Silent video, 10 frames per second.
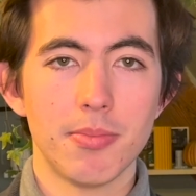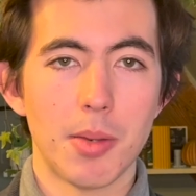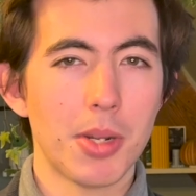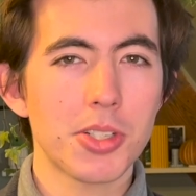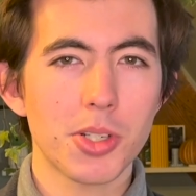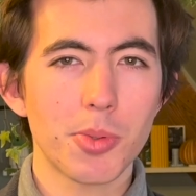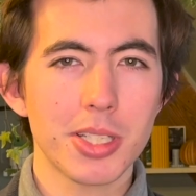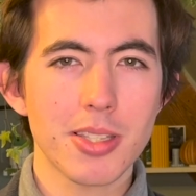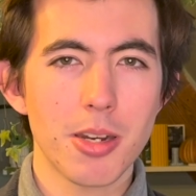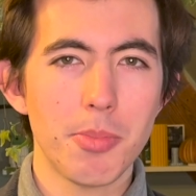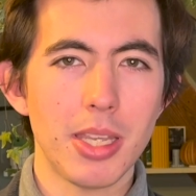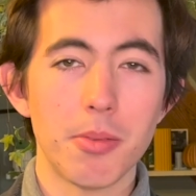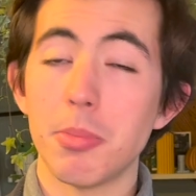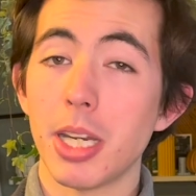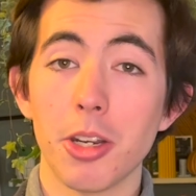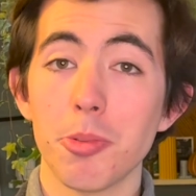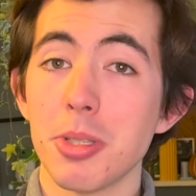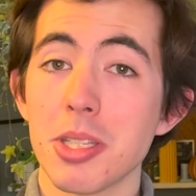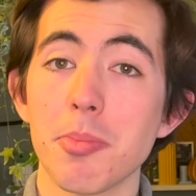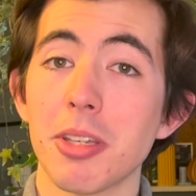I'm not sure what it's going to be, but it'll be
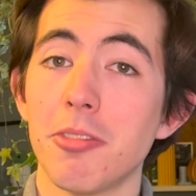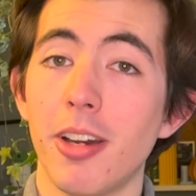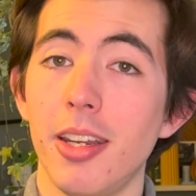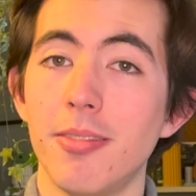something fun.